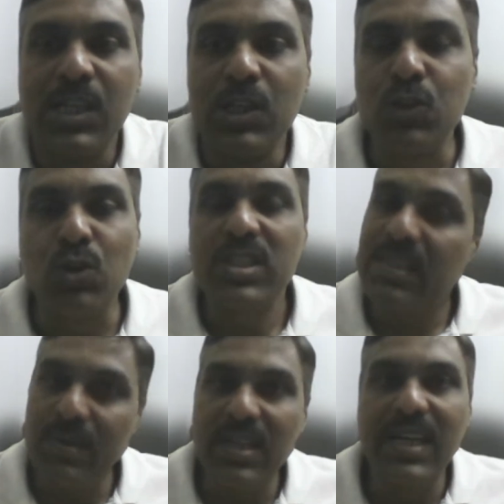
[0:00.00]
So
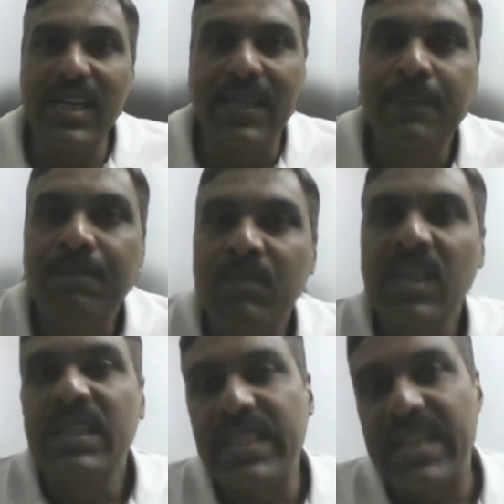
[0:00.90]
similarly,
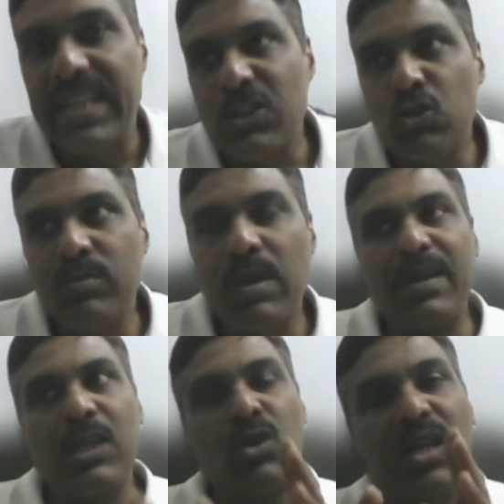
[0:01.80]
there has to be a
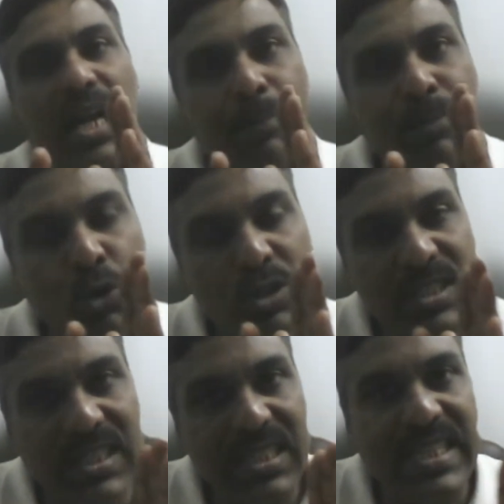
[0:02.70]
particular approach
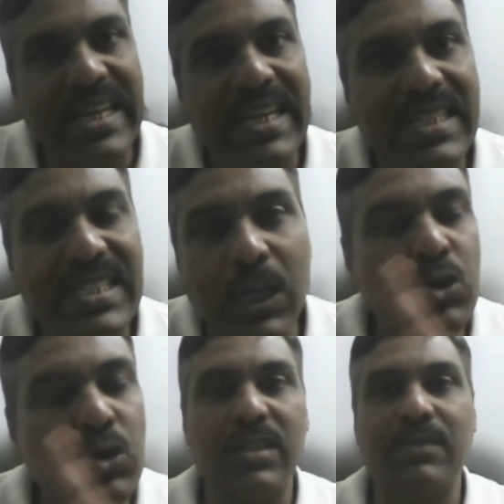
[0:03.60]
in designing a
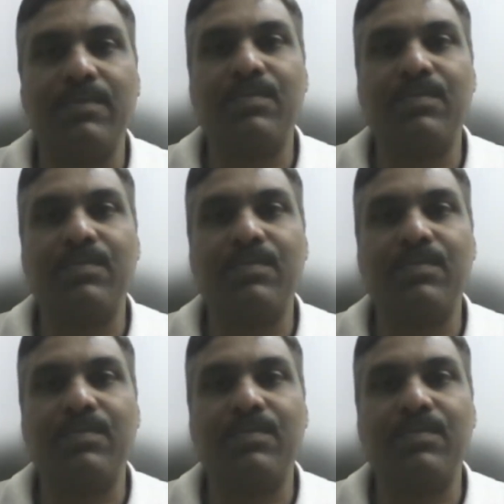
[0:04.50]
solution.